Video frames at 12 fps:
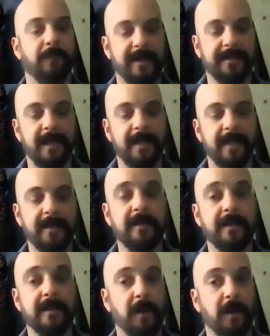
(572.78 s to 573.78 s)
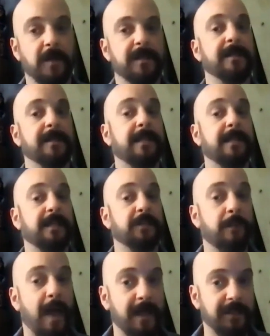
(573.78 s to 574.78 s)
sending this person to
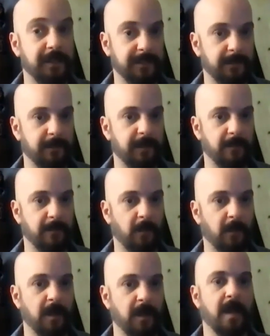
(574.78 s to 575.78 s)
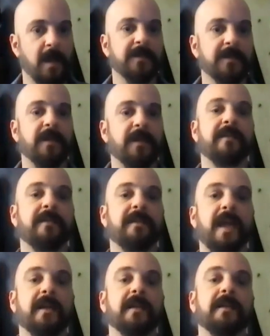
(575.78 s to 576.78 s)
teach magic to people so that
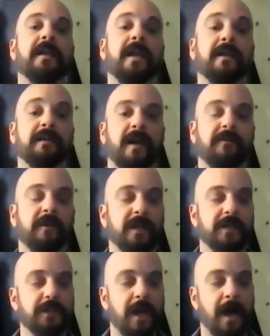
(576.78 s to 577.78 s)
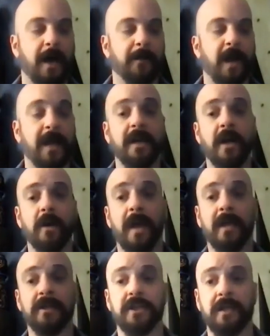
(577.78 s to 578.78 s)
they could gain a leverage. I know
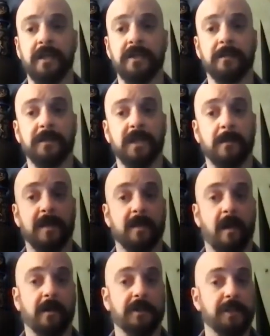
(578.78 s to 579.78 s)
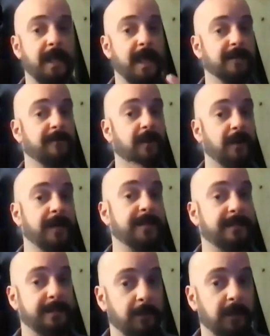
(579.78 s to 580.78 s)
ancient Egyptian mythology has a very
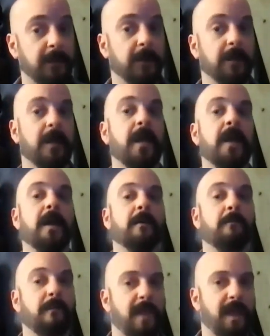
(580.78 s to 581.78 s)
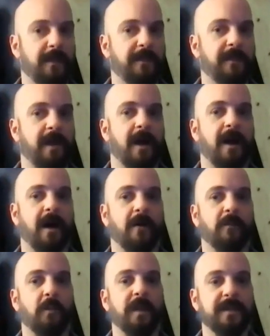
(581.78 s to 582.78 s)
similar myth
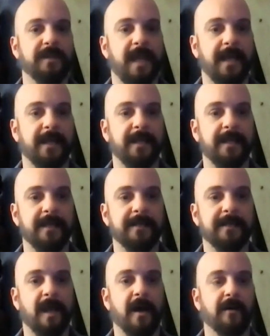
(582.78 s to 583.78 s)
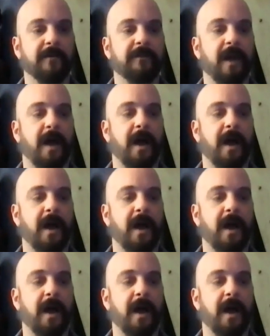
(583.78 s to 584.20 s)
with deities of